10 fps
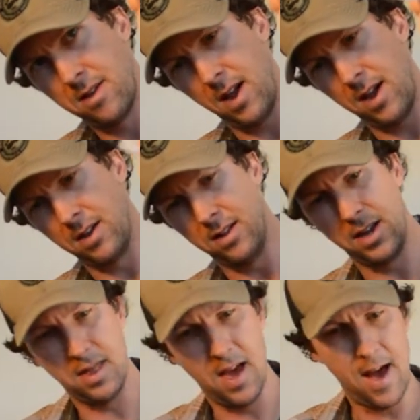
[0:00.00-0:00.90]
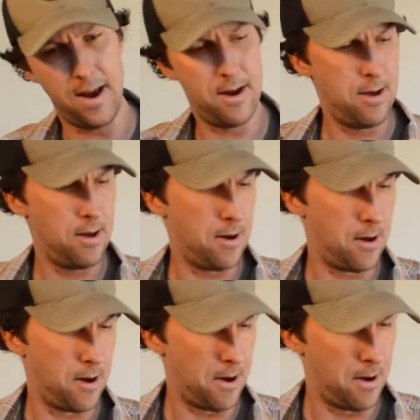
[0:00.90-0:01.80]
kind of like that.
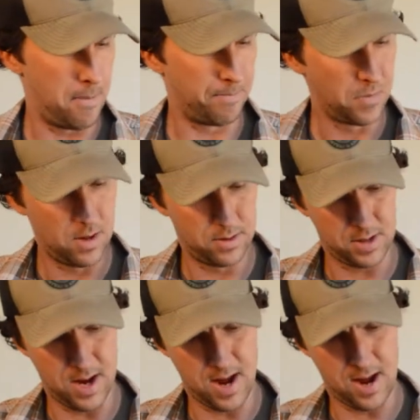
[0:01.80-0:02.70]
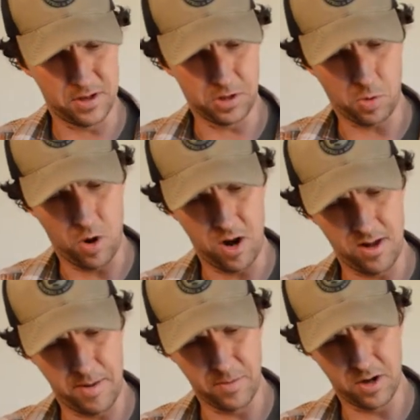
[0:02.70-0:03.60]
Um, today on the
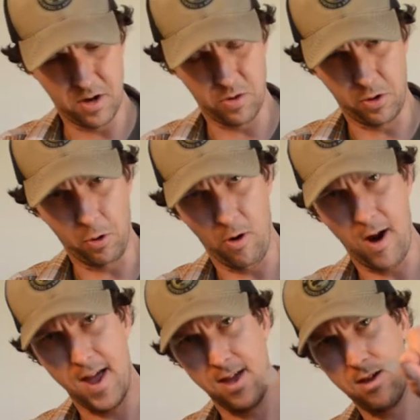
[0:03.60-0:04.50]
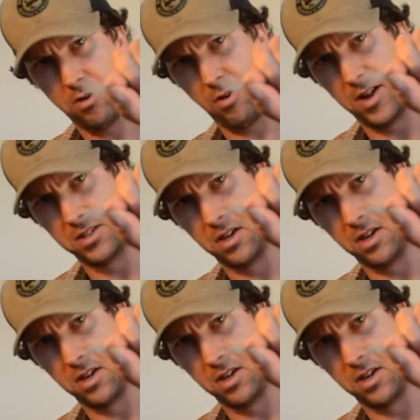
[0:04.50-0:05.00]
Skwala, I'm gonna go with gray. Gray's